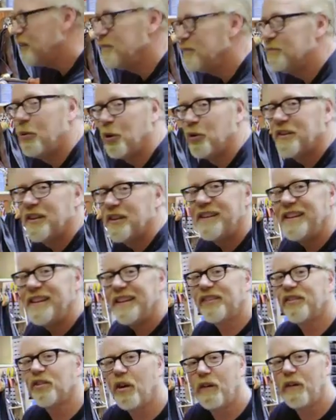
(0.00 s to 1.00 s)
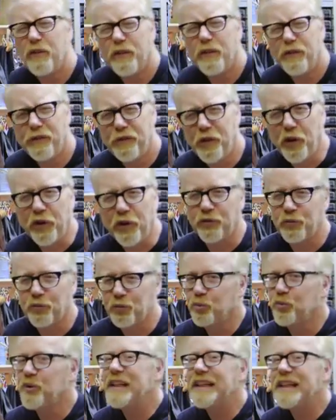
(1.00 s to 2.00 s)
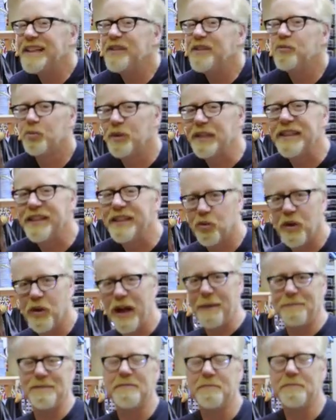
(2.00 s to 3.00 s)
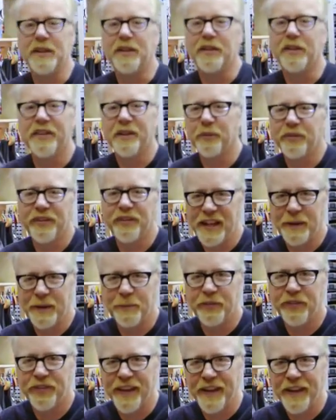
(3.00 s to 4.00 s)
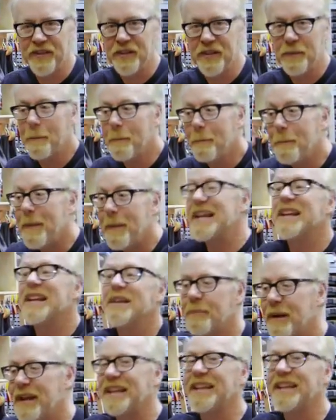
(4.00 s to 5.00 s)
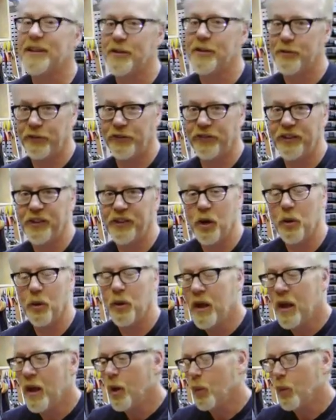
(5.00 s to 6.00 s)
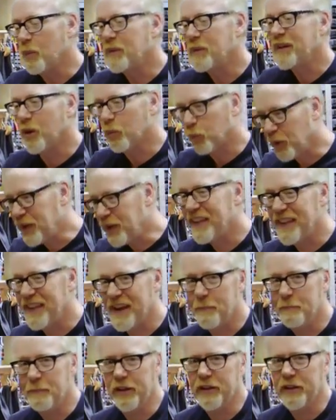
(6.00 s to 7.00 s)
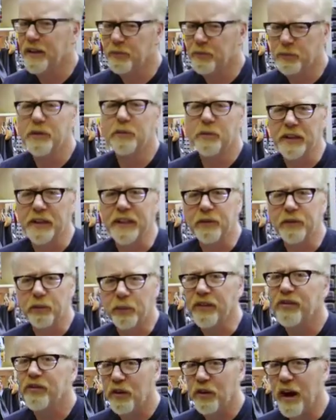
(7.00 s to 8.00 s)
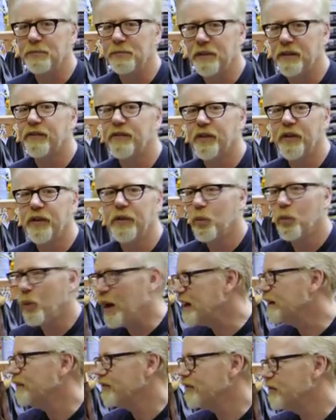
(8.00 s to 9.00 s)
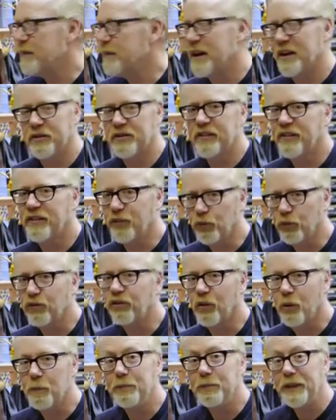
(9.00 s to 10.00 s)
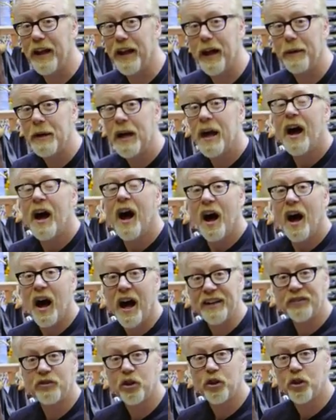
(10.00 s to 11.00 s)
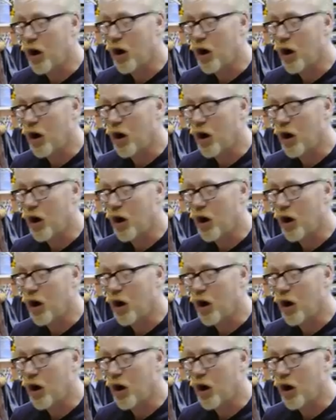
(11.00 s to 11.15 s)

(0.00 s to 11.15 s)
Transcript: unbolted this off the first really crappy mill that was at M7 many years ago. When we got rid of that mill and we scrapped it for the weight of the metal because it was so beat up, I took